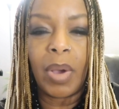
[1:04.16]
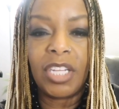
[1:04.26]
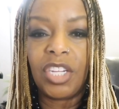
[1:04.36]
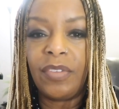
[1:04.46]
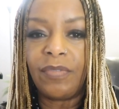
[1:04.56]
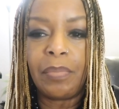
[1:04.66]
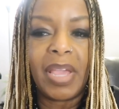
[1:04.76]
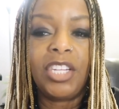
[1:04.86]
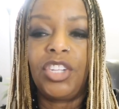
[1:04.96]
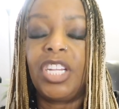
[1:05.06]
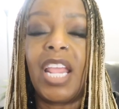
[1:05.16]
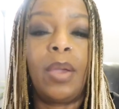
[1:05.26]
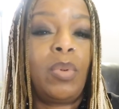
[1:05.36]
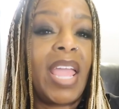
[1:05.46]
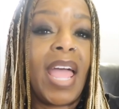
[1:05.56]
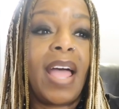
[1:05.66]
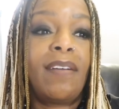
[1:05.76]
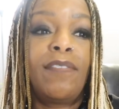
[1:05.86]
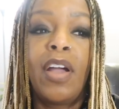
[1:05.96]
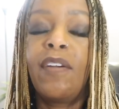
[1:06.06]
much information and we
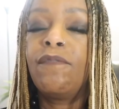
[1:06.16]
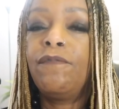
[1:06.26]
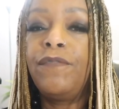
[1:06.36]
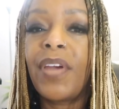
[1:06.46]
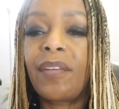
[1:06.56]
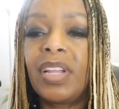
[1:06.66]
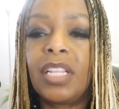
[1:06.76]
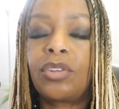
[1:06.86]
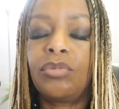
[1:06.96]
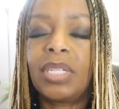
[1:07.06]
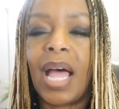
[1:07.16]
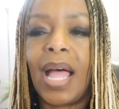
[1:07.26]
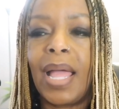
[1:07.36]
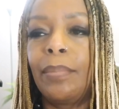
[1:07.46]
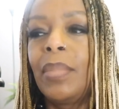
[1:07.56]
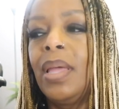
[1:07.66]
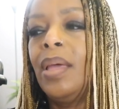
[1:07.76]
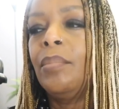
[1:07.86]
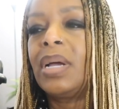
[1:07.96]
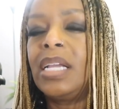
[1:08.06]
have very little time
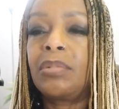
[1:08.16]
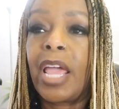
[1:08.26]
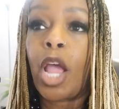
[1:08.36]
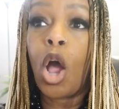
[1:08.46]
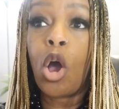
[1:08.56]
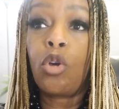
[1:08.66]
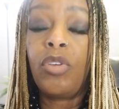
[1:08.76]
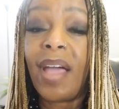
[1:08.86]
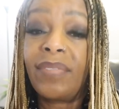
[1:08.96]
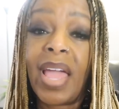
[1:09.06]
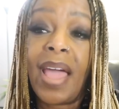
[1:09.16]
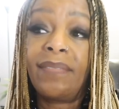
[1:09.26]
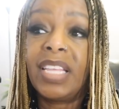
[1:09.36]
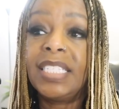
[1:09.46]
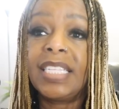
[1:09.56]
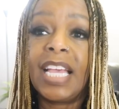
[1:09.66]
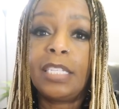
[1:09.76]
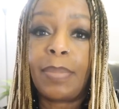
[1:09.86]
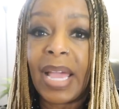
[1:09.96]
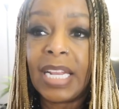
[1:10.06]
because we're like, oh, you have to have this
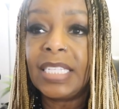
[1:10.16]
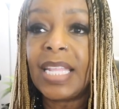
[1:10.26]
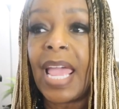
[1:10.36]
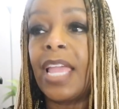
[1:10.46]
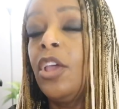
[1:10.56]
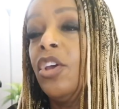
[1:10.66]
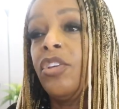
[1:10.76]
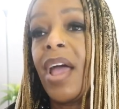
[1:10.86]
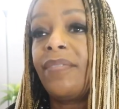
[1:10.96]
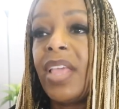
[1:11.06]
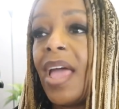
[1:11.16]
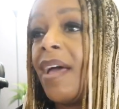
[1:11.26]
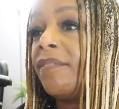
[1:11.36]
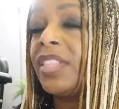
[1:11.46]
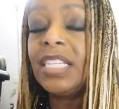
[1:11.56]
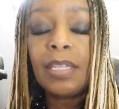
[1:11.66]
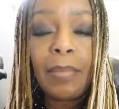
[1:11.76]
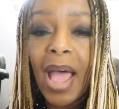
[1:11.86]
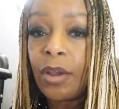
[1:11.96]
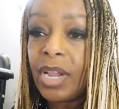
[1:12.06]
test by this day. You have to have this
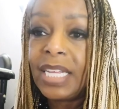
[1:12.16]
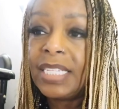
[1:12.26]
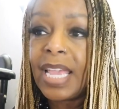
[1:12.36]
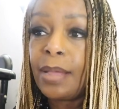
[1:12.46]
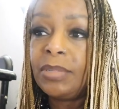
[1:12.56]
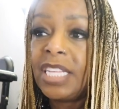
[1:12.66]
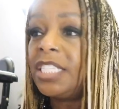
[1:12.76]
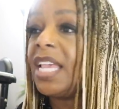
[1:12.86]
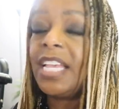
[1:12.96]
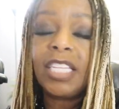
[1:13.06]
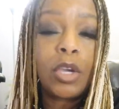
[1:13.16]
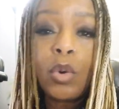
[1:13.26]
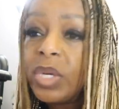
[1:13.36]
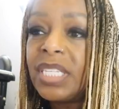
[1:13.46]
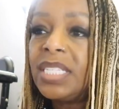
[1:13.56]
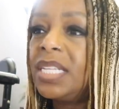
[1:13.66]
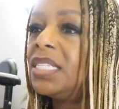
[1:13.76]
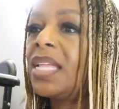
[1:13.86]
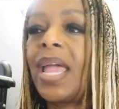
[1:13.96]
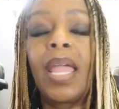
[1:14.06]
amount of exams this day and quizzes
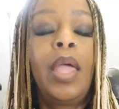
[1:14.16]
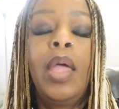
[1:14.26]
this day.